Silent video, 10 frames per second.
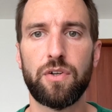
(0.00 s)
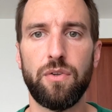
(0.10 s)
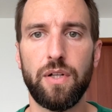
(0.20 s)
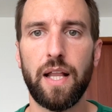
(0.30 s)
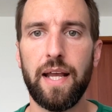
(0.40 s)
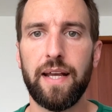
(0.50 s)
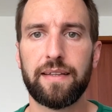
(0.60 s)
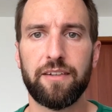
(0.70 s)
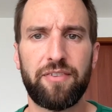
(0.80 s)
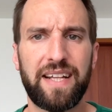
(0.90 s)
goal.
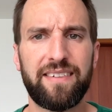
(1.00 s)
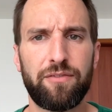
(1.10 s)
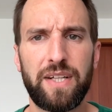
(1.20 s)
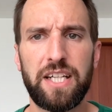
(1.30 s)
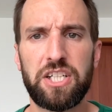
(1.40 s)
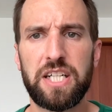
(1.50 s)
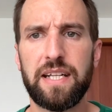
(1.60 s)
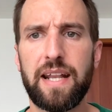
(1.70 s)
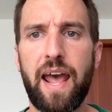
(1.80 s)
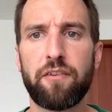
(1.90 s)
Defensively, she
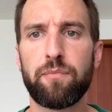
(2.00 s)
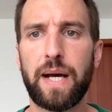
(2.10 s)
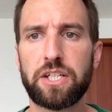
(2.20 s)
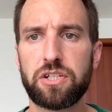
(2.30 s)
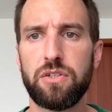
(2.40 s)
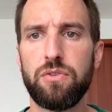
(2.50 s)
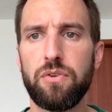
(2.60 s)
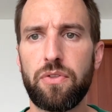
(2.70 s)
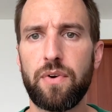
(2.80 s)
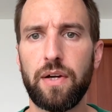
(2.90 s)
didn't have much to
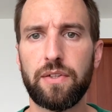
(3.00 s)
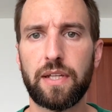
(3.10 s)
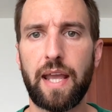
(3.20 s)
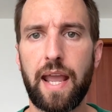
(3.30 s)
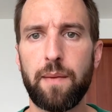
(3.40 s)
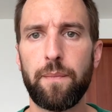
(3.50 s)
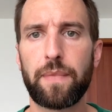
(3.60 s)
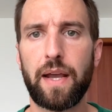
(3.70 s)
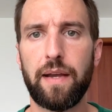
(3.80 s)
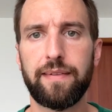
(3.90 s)
do throughout the
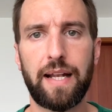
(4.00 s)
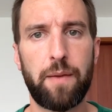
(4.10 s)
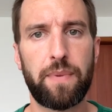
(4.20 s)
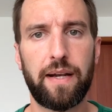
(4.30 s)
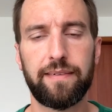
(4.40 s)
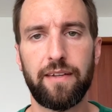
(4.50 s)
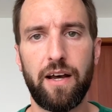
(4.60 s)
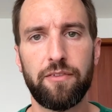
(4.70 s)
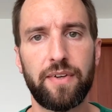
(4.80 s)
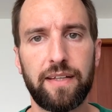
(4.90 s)
game, as Gladbach's
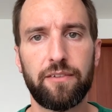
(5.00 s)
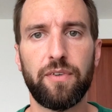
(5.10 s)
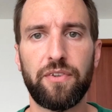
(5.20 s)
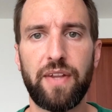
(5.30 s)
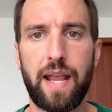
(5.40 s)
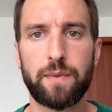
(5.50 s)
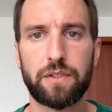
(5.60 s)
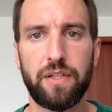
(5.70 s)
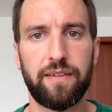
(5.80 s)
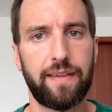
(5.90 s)
offense wasn't able
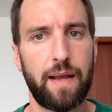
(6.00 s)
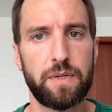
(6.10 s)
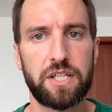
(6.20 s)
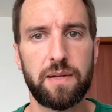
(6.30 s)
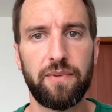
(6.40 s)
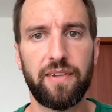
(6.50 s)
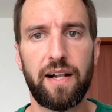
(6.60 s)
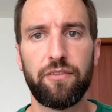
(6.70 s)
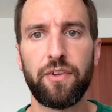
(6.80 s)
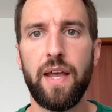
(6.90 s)
to establish
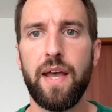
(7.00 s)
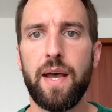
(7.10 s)
themselves.